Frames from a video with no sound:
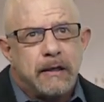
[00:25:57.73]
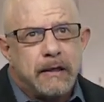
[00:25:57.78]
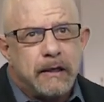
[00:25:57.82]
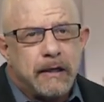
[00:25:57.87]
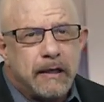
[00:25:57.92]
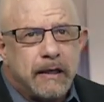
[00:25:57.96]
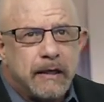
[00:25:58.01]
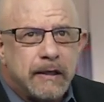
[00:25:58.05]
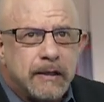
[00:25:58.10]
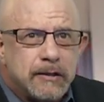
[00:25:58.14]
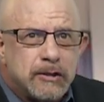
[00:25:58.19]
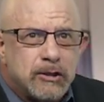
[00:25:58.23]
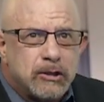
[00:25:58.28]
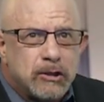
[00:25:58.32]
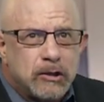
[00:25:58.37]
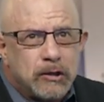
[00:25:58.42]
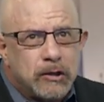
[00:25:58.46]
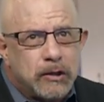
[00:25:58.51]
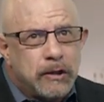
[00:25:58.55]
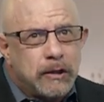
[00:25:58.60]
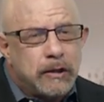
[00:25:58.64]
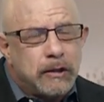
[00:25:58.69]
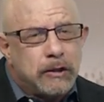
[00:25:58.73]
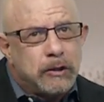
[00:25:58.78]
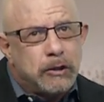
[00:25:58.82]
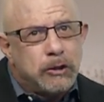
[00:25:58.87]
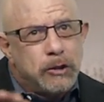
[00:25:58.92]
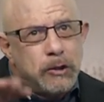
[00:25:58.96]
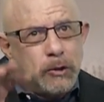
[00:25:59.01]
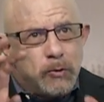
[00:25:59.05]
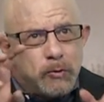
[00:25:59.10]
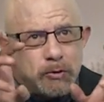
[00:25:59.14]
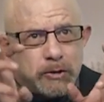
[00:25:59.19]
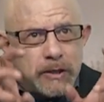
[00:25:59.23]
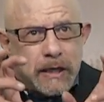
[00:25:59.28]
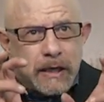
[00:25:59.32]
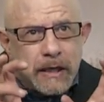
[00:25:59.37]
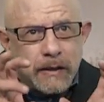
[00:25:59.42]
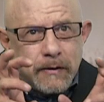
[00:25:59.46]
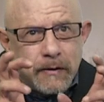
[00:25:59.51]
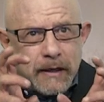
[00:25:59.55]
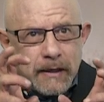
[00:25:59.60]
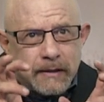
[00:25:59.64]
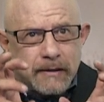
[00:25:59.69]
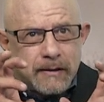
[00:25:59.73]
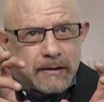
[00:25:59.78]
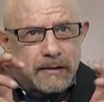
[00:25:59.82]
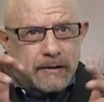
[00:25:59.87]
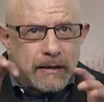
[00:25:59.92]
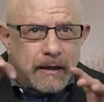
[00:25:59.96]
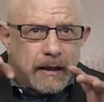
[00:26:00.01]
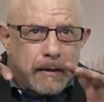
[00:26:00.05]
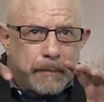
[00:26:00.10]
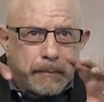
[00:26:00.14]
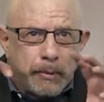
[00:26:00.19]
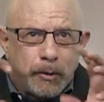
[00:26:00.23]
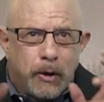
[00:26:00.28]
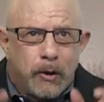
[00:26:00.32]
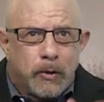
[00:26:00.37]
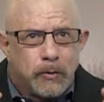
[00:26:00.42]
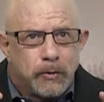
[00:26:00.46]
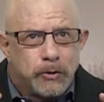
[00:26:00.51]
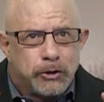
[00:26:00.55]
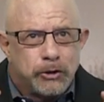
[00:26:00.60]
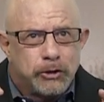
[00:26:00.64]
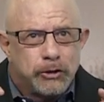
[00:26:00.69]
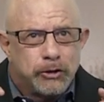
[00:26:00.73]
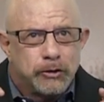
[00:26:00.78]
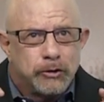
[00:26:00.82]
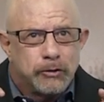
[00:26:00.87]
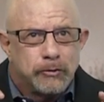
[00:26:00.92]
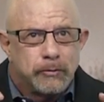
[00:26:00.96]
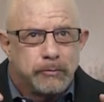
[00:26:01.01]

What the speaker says: is using this approach,